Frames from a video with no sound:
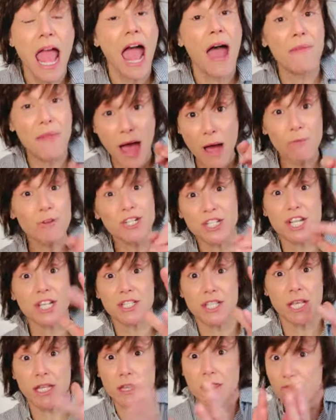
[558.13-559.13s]
And that was
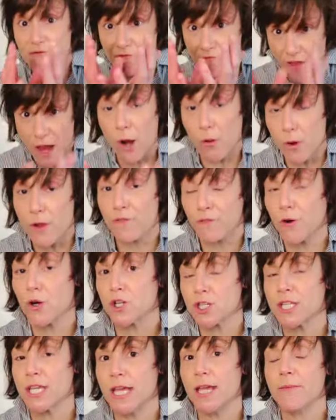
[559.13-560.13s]
just in the very
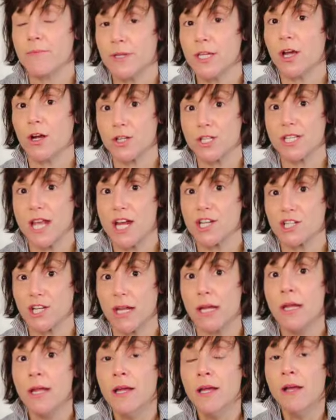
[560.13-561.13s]
first EMDR
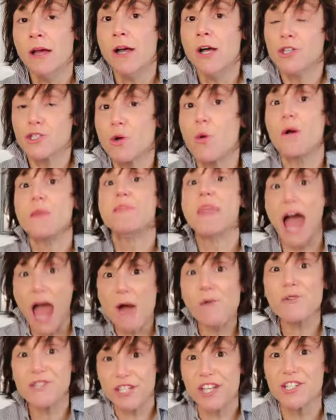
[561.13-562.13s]
session. So when
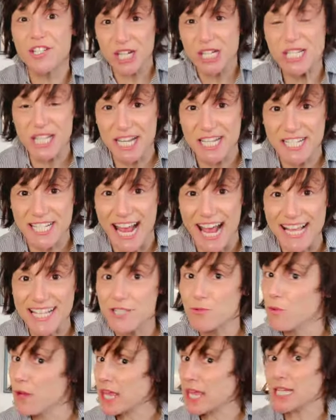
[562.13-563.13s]
that was such a
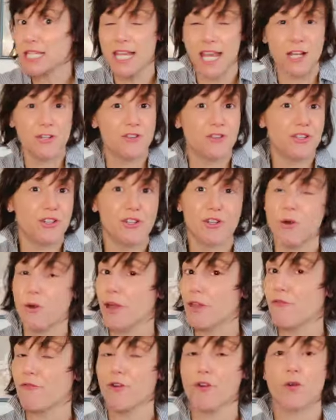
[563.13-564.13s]
success, we continued to do
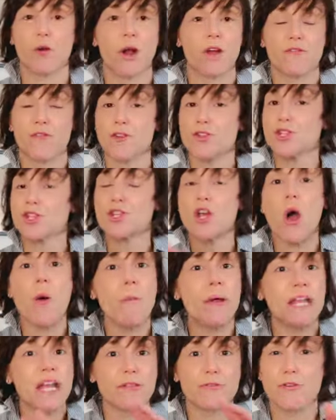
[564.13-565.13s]
it for so
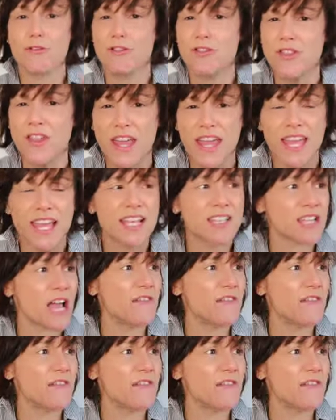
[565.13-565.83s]
many other things.